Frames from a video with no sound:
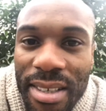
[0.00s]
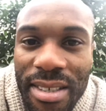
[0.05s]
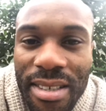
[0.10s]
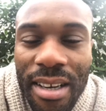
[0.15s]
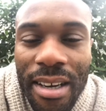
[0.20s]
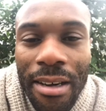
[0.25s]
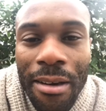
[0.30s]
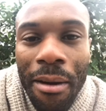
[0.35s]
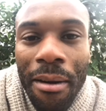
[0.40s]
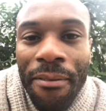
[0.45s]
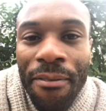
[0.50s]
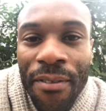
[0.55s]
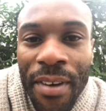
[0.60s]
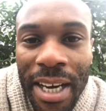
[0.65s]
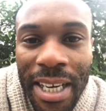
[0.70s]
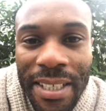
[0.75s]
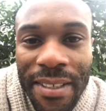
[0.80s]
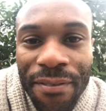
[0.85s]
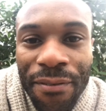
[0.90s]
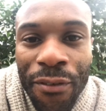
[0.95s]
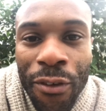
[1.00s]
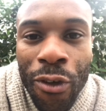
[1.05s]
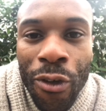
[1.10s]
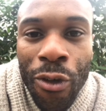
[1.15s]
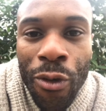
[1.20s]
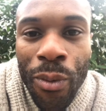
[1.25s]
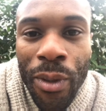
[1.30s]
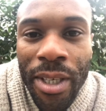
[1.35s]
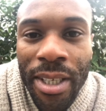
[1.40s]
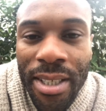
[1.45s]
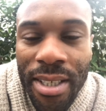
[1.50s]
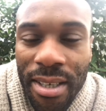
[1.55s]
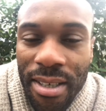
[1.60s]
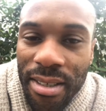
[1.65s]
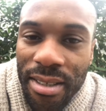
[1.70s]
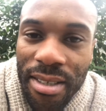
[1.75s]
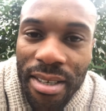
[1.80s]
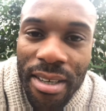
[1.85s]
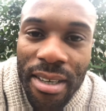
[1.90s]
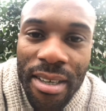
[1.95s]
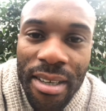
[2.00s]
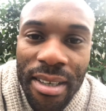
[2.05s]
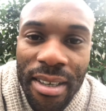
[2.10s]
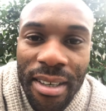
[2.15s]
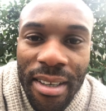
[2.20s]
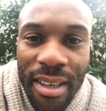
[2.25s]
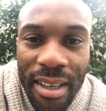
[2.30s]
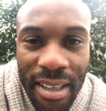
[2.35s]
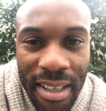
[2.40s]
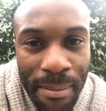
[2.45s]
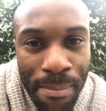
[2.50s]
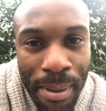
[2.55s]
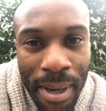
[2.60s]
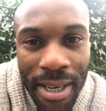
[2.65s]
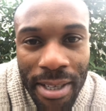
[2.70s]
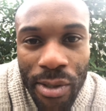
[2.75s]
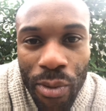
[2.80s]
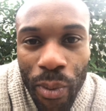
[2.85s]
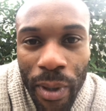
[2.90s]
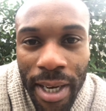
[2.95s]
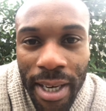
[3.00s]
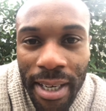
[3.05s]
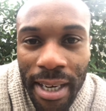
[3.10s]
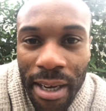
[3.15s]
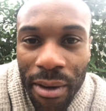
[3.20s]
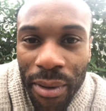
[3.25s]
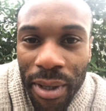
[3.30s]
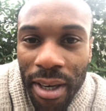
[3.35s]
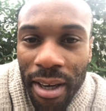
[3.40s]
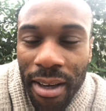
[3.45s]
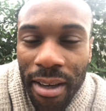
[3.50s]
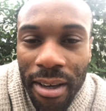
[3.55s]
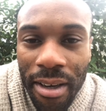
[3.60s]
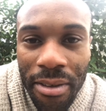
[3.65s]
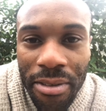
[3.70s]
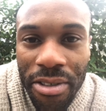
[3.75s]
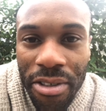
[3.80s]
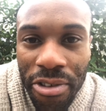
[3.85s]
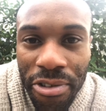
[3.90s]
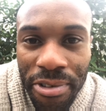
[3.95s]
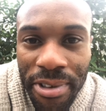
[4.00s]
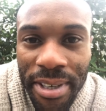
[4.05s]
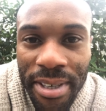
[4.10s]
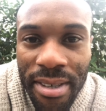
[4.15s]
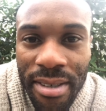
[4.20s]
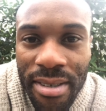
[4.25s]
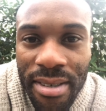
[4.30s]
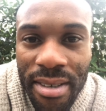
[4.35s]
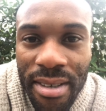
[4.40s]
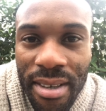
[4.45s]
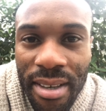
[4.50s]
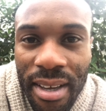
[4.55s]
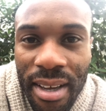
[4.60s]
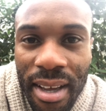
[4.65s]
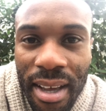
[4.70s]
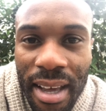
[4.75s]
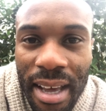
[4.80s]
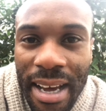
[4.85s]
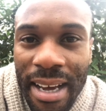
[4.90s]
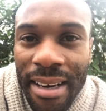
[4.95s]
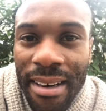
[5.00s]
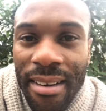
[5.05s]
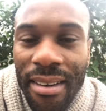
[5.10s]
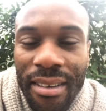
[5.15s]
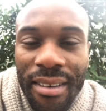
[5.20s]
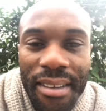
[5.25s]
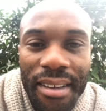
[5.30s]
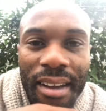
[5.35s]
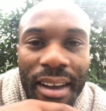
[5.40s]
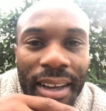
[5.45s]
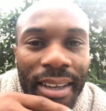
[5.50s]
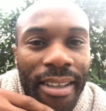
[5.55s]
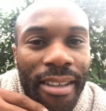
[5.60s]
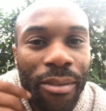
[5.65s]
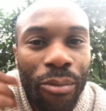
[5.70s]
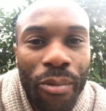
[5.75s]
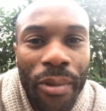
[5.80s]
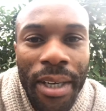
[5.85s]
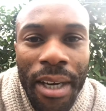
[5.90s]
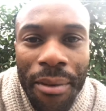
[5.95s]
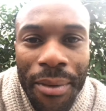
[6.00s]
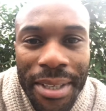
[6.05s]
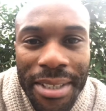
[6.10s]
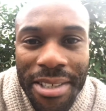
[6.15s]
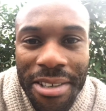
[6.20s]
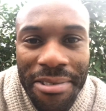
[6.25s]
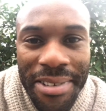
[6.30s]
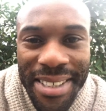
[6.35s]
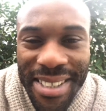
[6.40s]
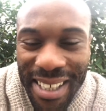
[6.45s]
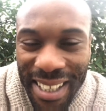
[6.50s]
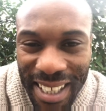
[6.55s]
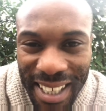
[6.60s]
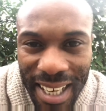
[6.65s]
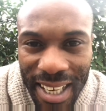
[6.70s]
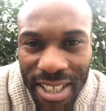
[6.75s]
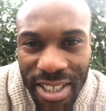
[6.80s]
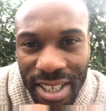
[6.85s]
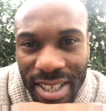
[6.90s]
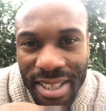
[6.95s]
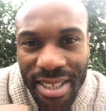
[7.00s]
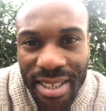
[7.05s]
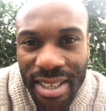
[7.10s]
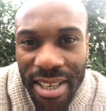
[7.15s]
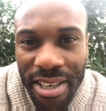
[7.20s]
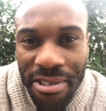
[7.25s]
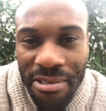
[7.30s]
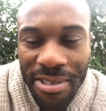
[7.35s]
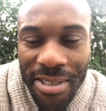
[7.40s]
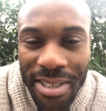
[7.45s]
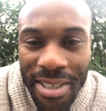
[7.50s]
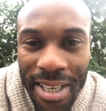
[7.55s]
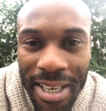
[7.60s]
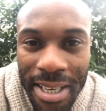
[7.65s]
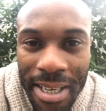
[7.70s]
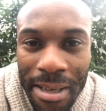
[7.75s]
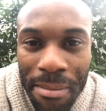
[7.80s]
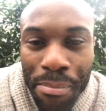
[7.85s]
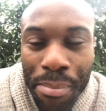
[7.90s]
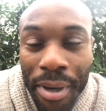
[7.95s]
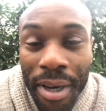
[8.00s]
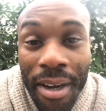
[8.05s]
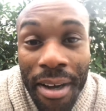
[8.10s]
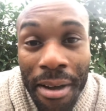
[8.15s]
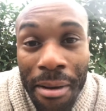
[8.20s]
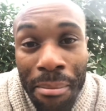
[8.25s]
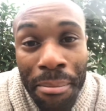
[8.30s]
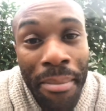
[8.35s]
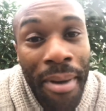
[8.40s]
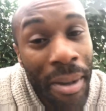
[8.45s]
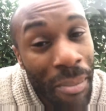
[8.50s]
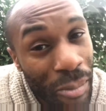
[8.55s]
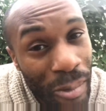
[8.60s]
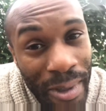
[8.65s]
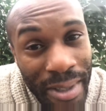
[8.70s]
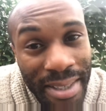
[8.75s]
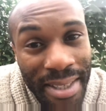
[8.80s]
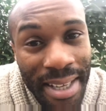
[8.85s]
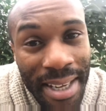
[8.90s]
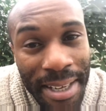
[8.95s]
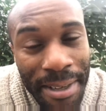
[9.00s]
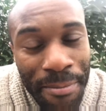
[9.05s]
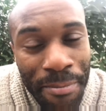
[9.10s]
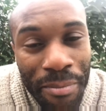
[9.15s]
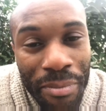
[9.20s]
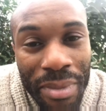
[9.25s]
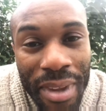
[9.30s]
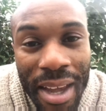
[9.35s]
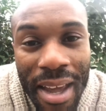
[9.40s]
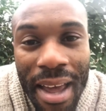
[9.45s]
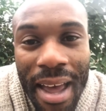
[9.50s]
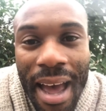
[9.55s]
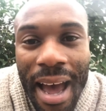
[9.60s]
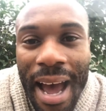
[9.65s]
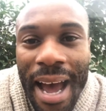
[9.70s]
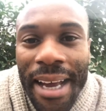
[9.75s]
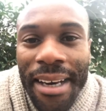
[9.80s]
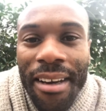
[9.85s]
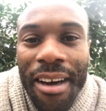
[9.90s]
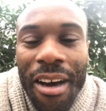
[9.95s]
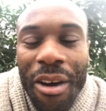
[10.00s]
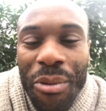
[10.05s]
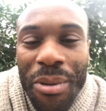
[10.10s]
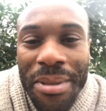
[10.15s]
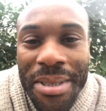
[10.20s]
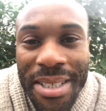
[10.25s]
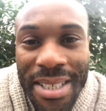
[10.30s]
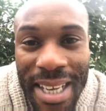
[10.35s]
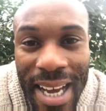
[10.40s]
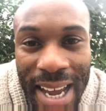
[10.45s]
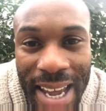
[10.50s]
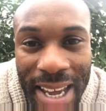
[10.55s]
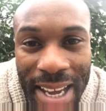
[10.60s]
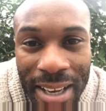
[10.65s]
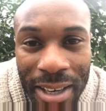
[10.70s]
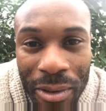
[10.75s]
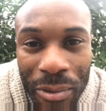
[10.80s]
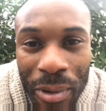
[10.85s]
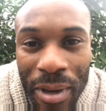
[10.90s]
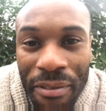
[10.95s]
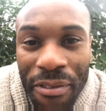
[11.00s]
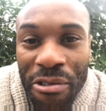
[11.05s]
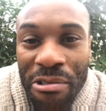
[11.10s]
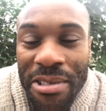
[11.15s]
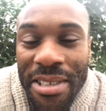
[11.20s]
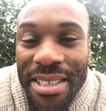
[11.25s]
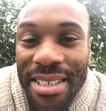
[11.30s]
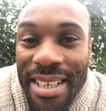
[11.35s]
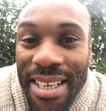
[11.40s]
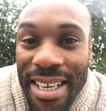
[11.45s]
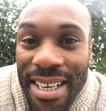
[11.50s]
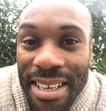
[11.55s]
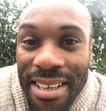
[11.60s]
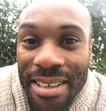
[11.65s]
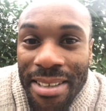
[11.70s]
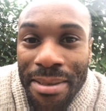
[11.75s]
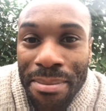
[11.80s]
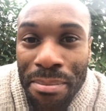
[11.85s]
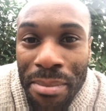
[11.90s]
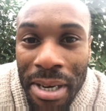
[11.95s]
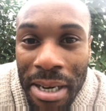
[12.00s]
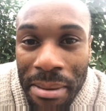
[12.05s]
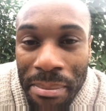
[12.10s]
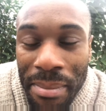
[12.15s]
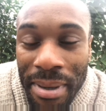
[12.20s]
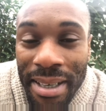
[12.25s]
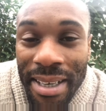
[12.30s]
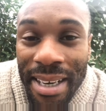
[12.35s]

so fast forward to the past week now when I go to Greece. And when I went to Greece, I didn't actually see Christina, but her mum was there. And I was staying with Christina's mum.